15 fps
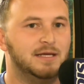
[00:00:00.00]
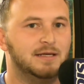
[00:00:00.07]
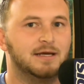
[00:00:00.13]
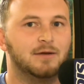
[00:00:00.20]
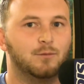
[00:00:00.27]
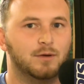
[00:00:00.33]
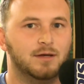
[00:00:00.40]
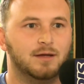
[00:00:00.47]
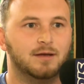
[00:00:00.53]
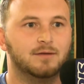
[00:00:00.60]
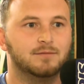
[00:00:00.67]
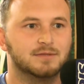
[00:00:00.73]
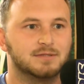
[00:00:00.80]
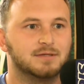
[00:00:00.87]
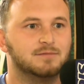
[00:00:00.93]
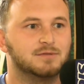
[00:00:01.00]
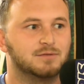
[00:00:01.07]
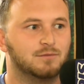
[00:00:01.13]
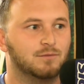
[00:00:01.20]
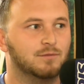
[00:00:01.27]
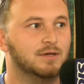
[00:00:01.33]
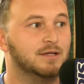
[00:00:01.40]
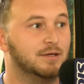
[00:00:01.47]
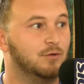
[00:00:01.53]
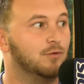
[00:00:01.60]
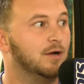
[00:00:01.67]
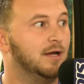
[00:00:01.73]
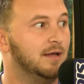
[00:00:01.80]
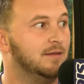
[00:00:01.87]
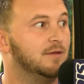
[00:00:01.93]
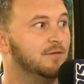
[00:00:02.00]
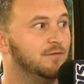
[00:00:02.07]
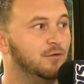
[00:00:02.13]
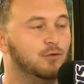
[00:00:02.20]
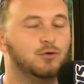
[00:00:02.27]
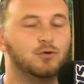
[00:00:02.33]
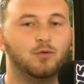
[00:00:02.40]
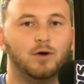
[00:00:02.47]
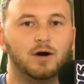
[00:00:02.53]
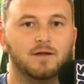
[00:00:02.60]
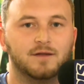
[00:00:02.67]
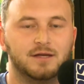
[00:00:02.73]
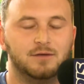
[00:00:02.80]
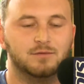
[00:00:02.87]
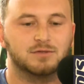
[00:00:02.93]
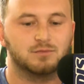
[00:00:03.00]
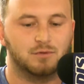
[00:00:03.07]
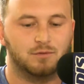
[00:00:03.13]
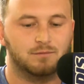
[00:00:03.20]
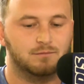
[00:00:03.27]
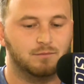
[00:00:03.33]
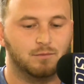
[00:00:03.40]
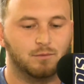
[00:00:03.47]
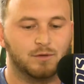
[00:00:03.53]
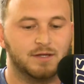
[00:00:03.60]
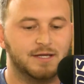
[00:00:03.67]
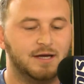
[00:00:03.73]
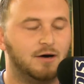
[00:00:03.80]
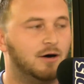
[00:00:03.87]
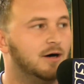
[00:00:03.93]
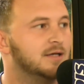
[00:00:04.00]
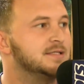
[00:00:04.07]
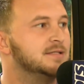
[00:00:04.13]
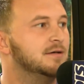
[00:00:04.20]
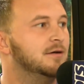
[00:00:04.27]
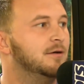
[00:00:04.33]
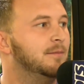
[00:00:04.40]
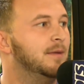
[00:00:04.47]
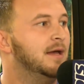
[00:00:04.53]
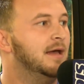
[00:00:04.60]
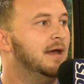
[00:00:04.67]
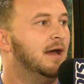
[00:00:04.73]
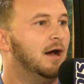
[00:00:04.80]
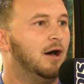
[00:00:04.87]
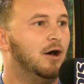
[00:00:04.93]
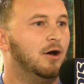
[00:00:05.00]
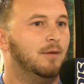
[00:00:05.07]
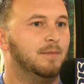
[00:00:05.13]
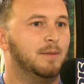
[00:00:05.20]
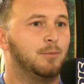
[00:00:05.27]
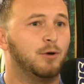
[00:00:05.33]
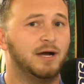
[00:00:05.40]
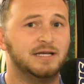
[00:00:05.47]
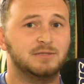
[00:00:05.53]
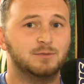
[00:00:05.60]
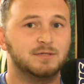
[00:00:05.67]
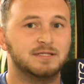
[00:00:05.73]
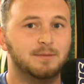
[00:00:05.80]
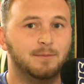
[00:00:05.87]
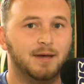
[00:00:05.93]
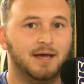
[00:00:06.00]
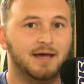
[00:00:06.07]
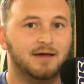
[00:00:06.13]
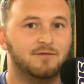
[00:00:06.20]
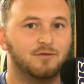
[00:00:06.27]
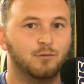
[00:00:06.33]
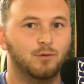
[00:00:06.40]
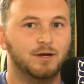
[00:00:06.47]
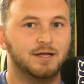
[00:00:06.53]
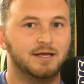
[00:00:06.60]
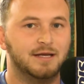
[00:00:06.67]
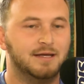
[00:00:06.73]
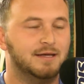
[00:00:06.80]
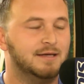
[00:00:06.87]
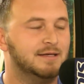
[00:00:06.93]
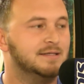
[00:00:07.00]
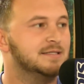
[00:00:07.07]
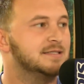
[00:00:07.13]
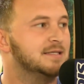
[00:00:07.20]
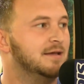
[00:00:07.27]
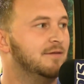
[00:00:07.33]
Pete and I went. It was really great. The food quality was really awesome. The price wasn't bad for what it is.